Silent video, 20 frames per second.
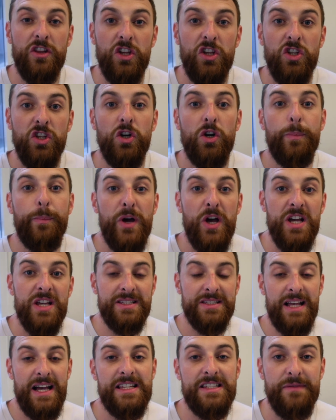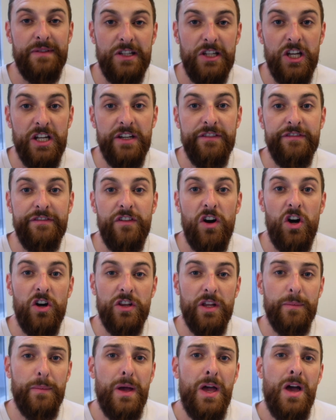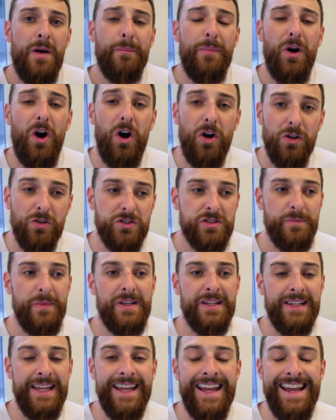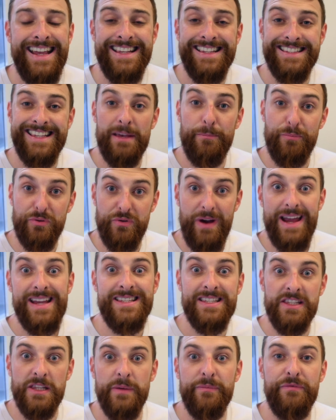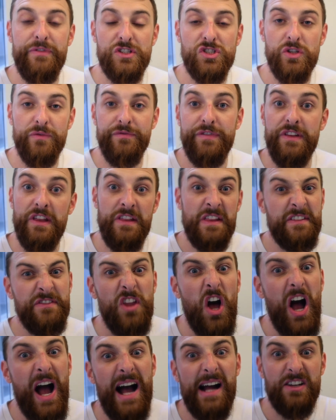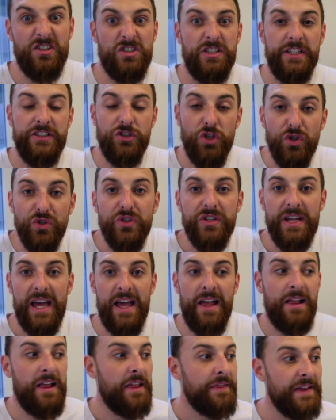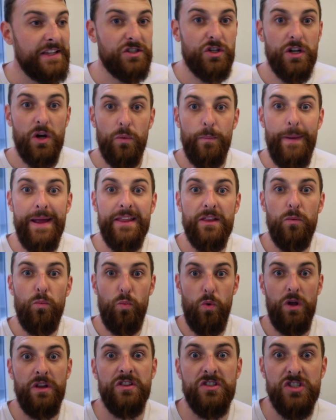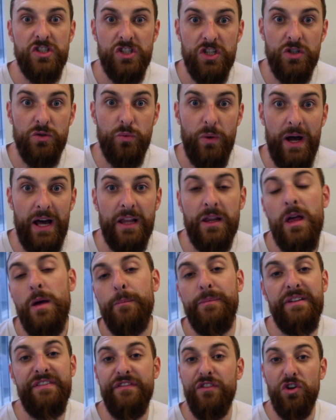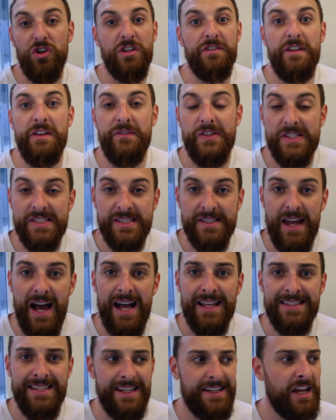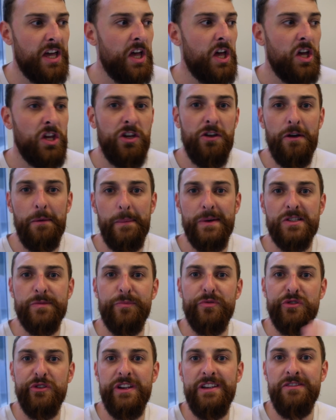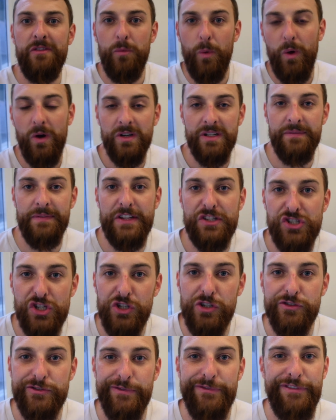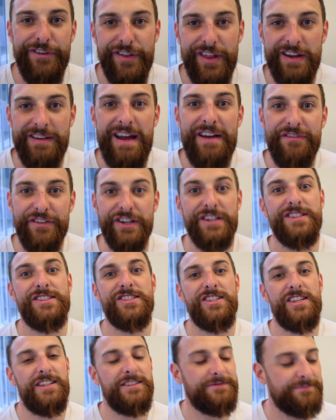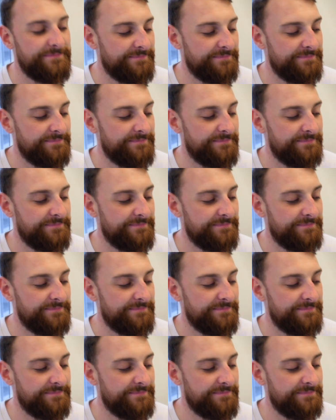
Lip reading: that you're personalising the learning for them. But ultimately, it's praising them for something that they've not actually done yet. That's going to make them want to do well before they've even started. You're almost pre-rewarding the children for their efforts.